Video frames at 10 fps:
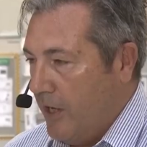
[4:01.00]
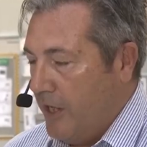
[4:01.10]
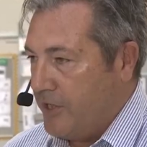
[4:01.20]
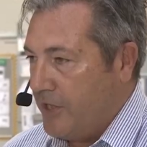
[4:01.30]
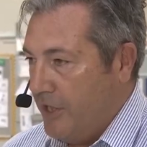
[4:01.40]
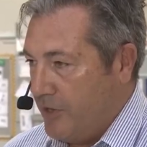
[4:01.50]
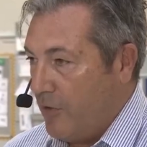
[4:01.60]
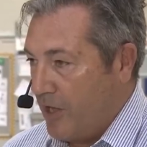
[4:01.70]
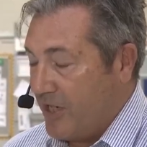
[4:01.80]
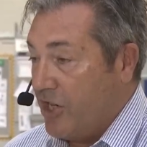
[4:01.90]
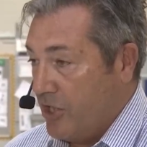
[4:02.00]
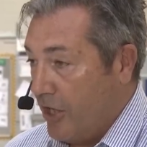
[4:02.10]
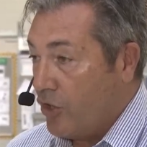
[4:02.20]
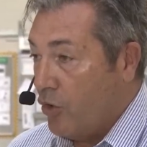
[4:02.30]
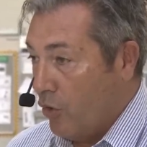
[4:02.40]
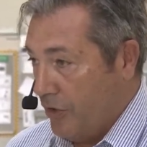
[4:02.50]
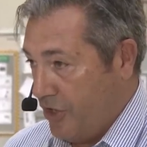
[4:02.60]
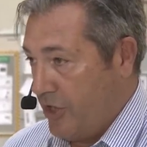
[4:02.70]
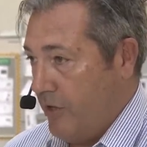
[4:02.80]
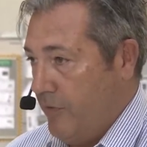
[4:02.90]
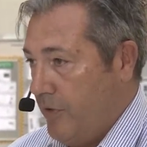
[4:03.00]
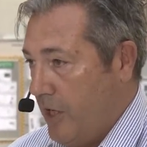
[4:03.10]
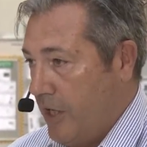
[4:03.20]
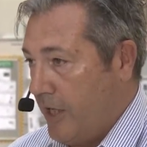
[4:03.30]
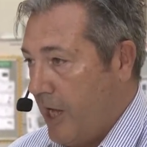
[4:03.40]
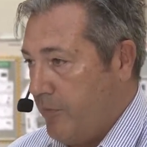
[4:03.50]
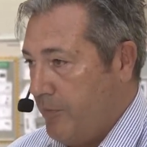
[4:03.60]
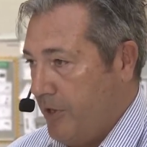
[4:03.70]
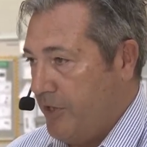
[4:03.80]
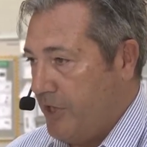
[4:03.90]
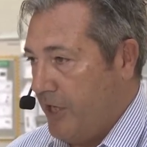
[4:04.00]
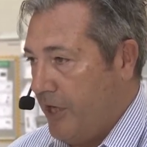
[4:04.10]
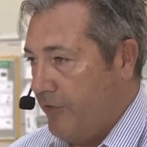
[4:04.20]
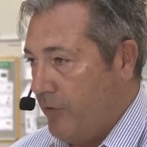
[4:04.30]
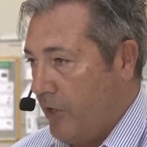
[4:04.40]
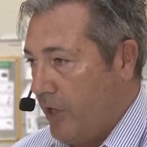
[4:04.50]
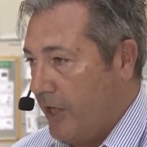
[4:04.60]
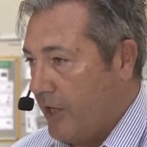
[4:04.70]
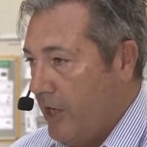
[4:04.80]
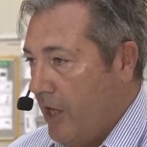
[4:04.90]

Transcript: is essentially a cornerstone capability, if you like,